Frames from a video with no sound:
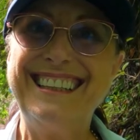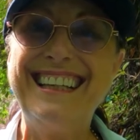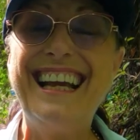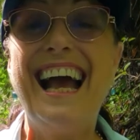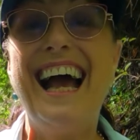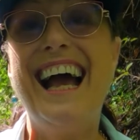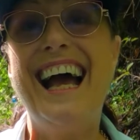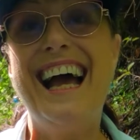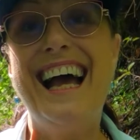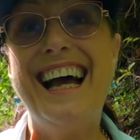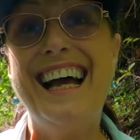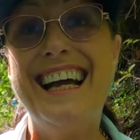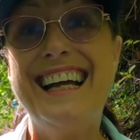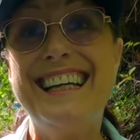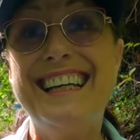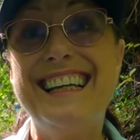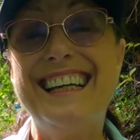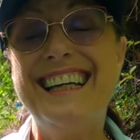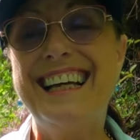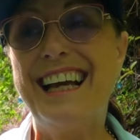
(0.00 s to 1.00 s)
Yeah,
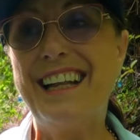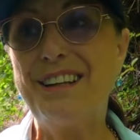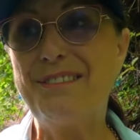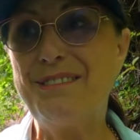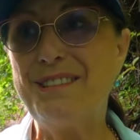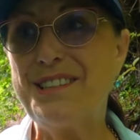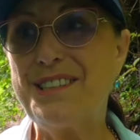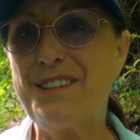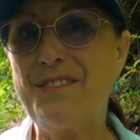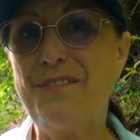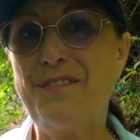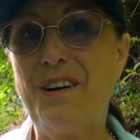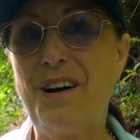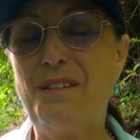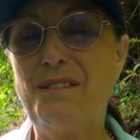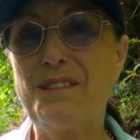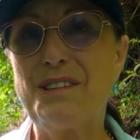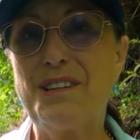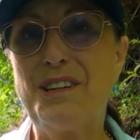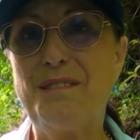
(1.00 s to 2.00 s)
you can get the ones that
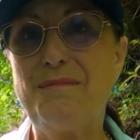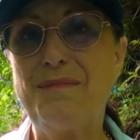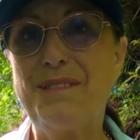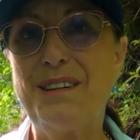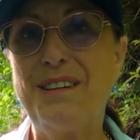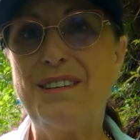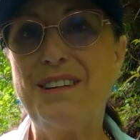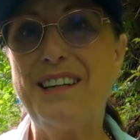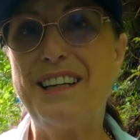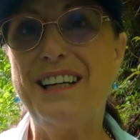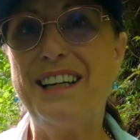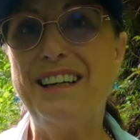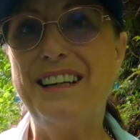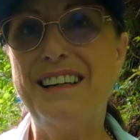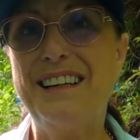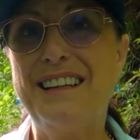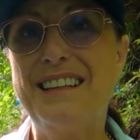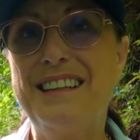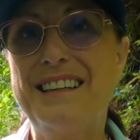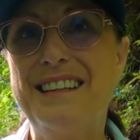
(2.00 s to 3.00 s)
fold up, can't you?
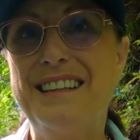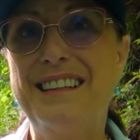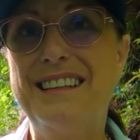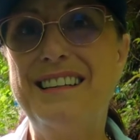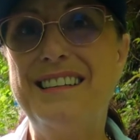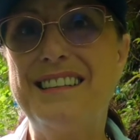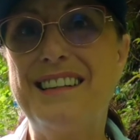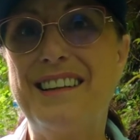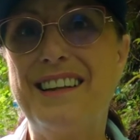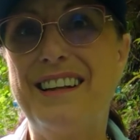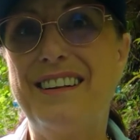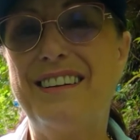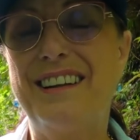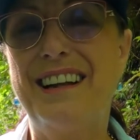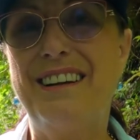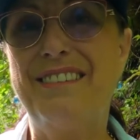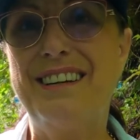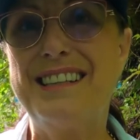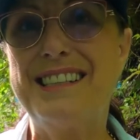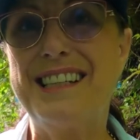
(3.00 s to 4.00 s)
So that
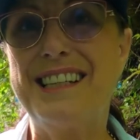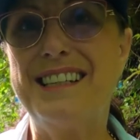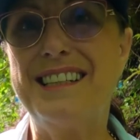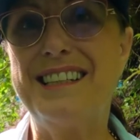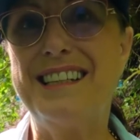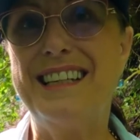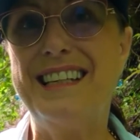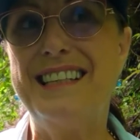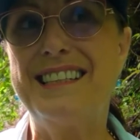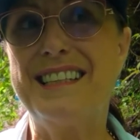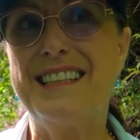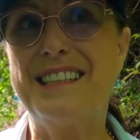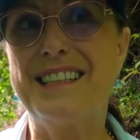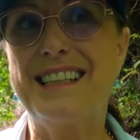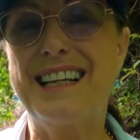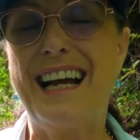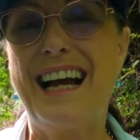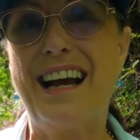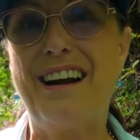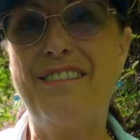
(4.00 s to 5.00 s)
they're easy
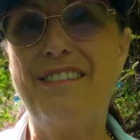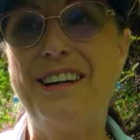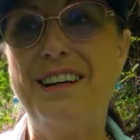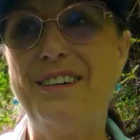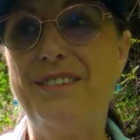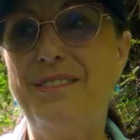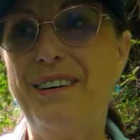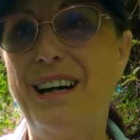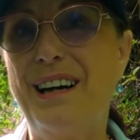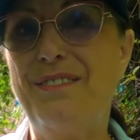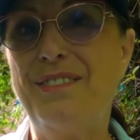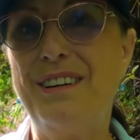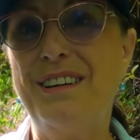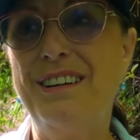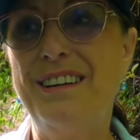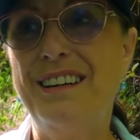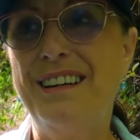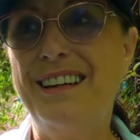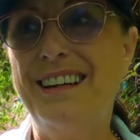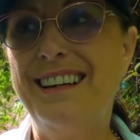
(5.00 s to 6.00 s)
to carry or whatever.
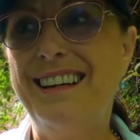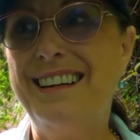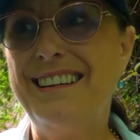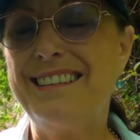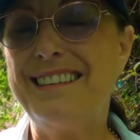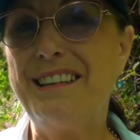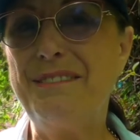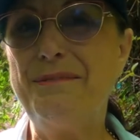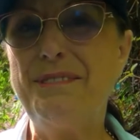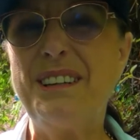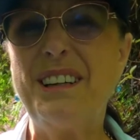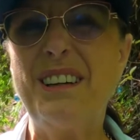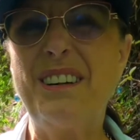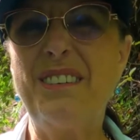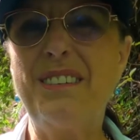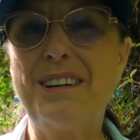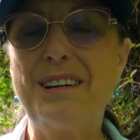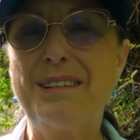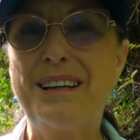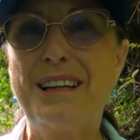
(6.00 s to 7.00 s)
Do you think we're going
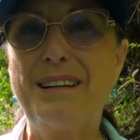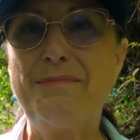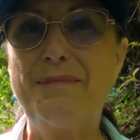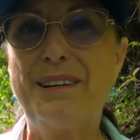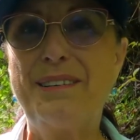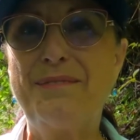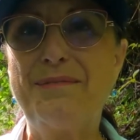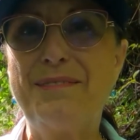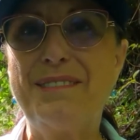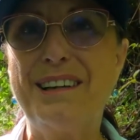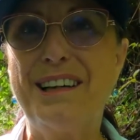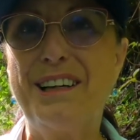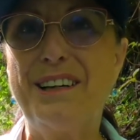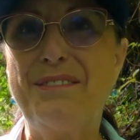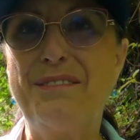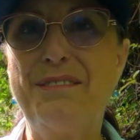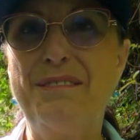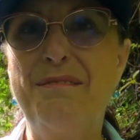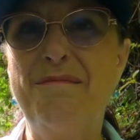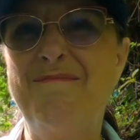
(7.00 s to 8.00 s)
to look a little bit kind
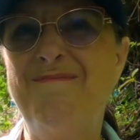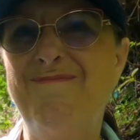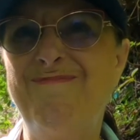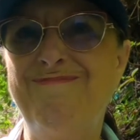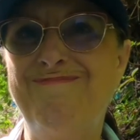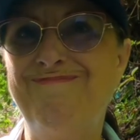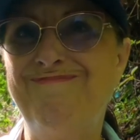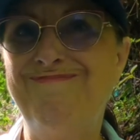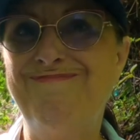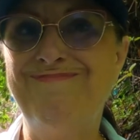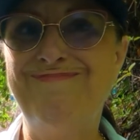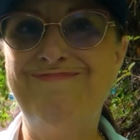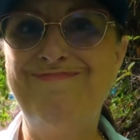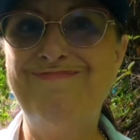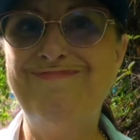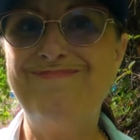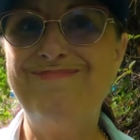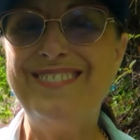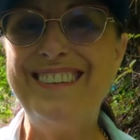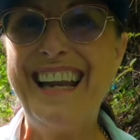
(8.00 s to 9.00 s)
of
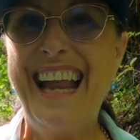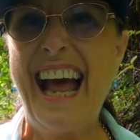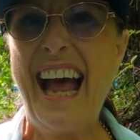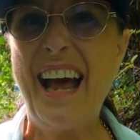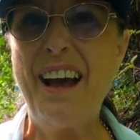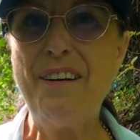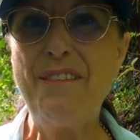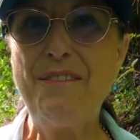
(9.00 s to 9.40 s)
nah?